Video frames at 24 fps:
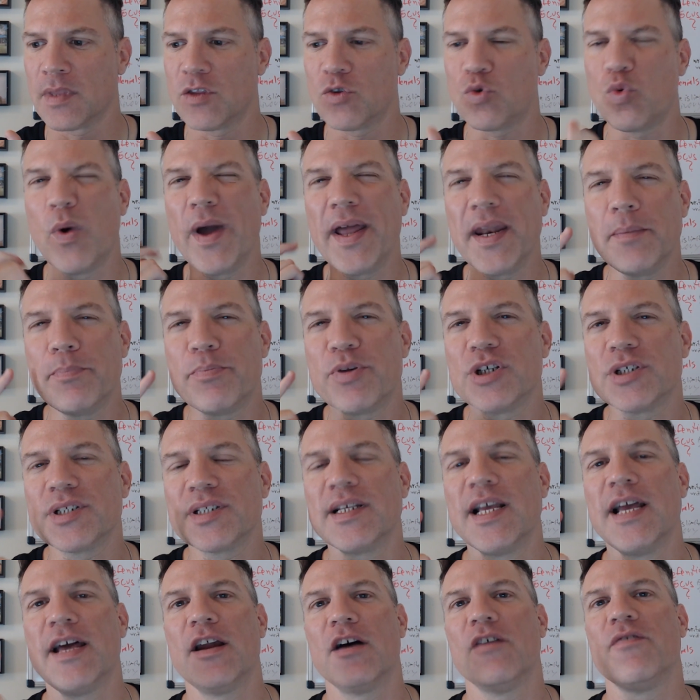
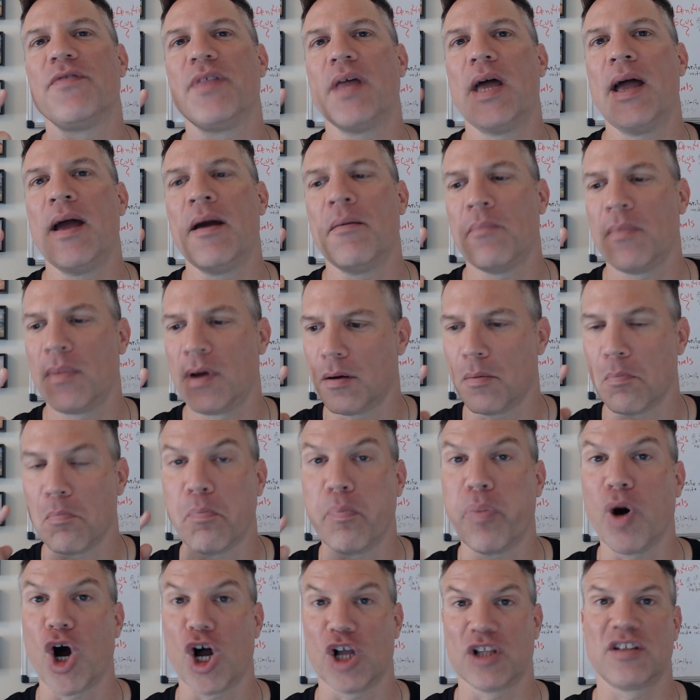20% of them
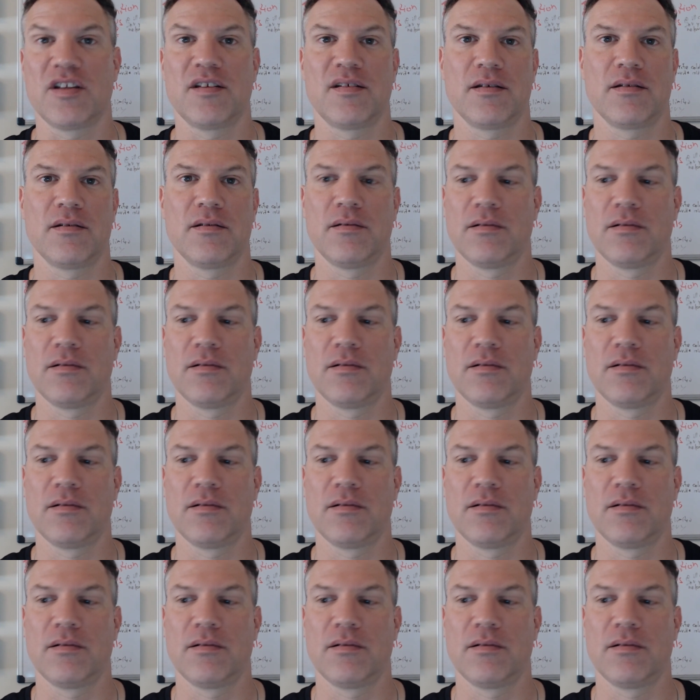bought.